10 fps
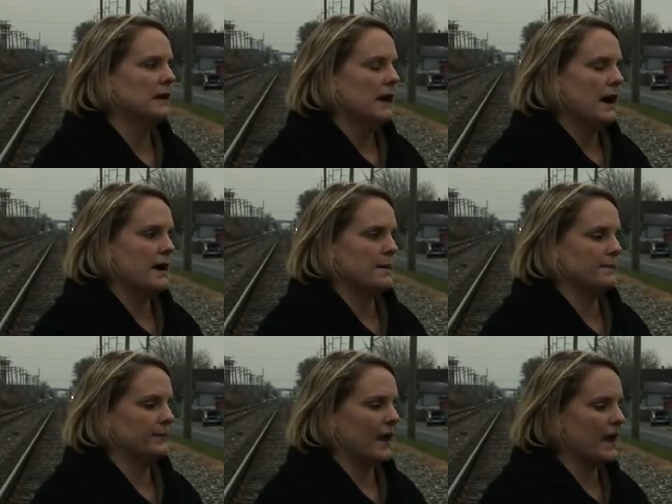
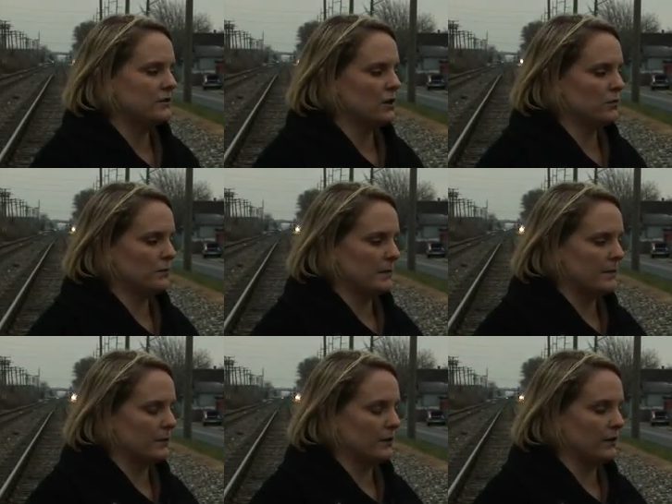I don't
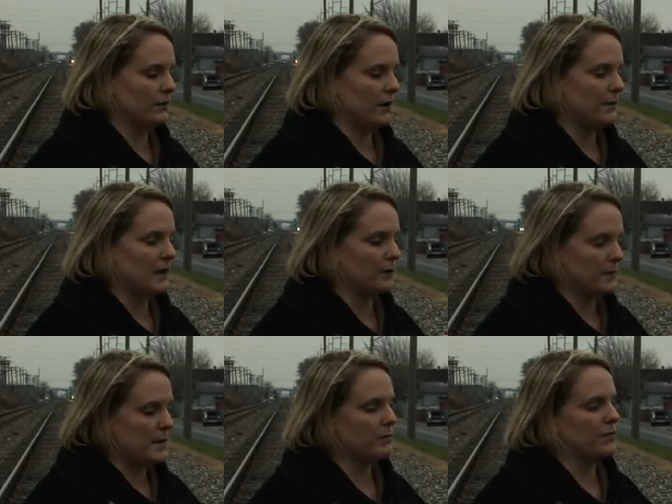remember, I
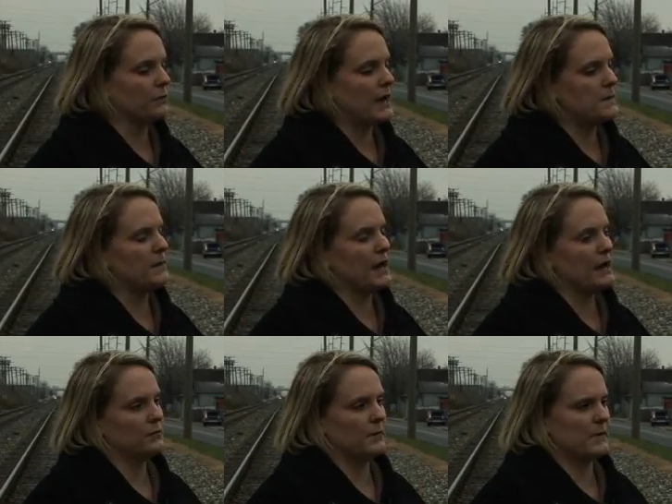remember the rape, but I
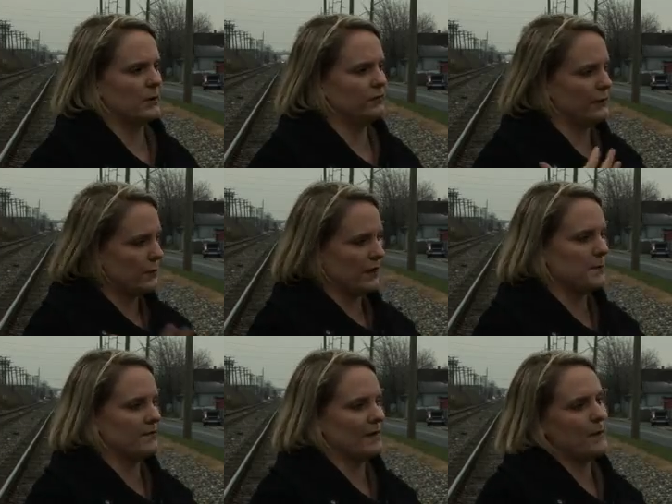remember floating
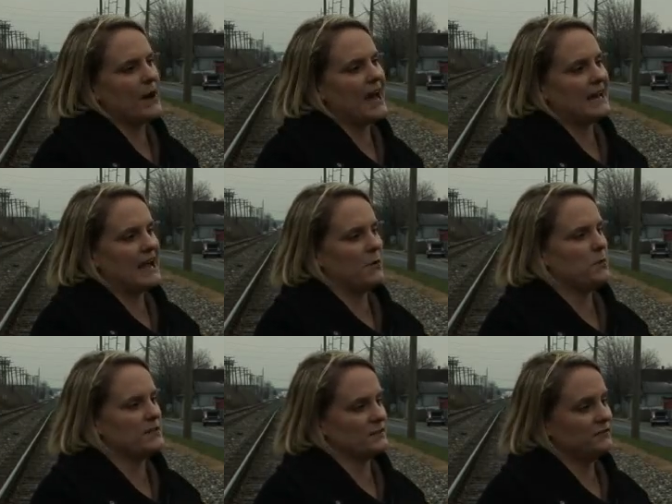above my body. I
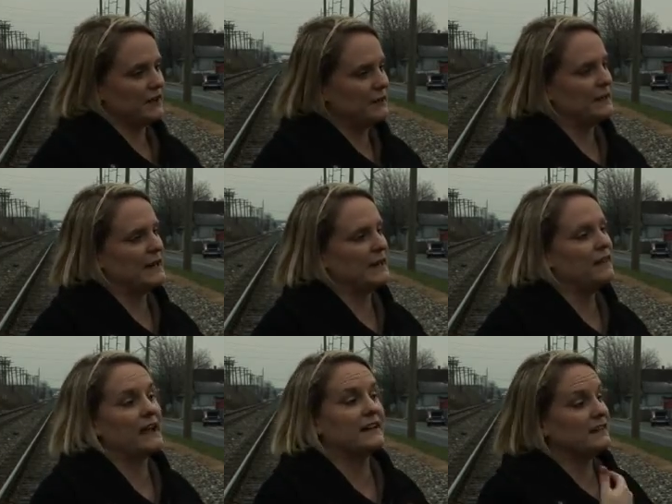wasn't feeling
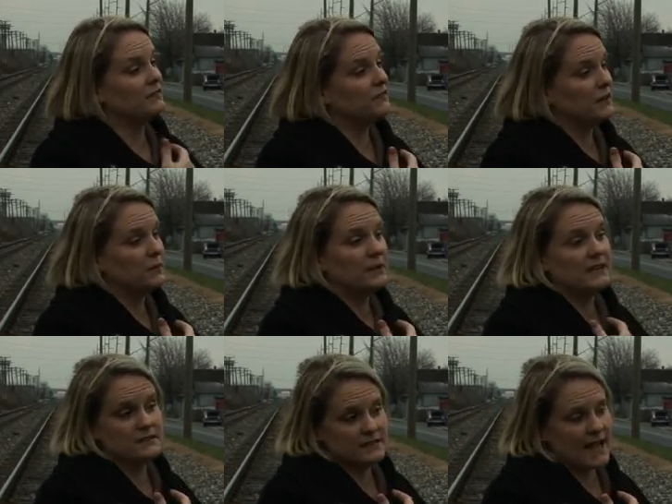anything. I didn't feel
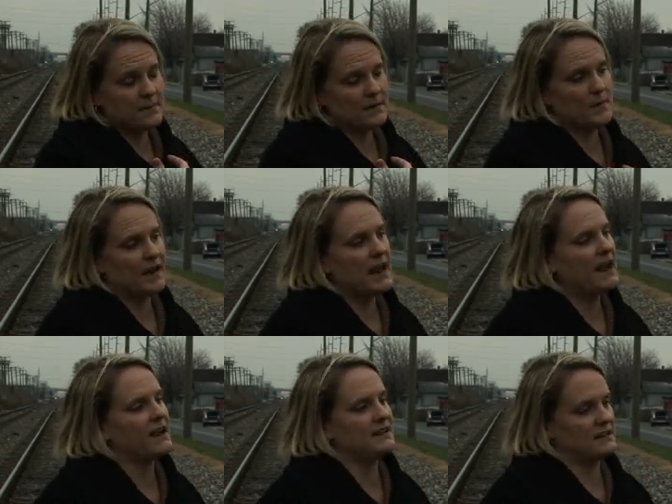being stabbed in my
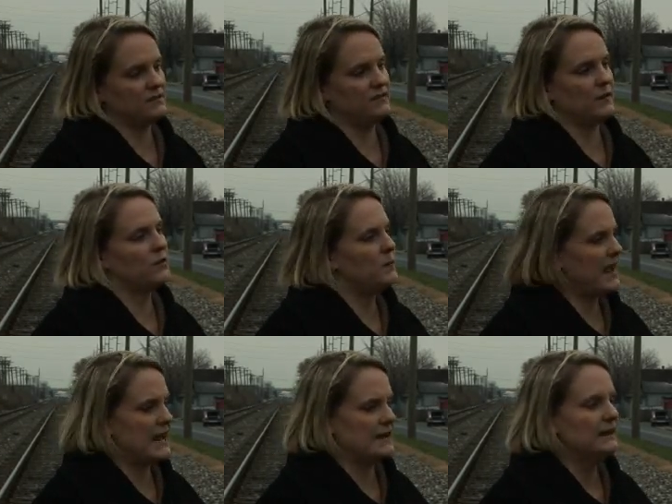neck. I didn't feel the
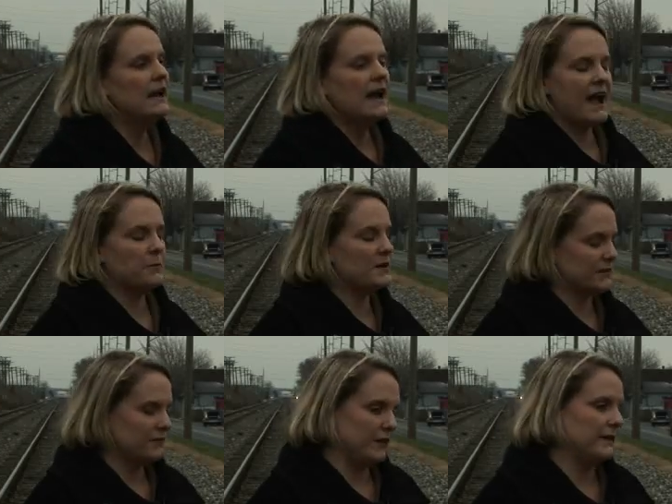pain. I
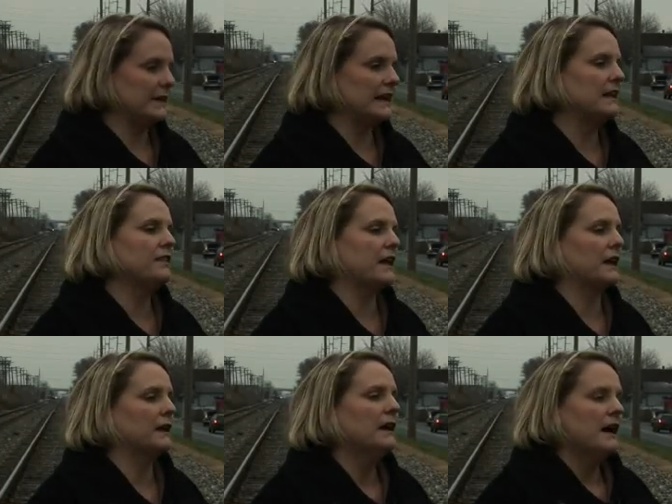wasn't feeling anything.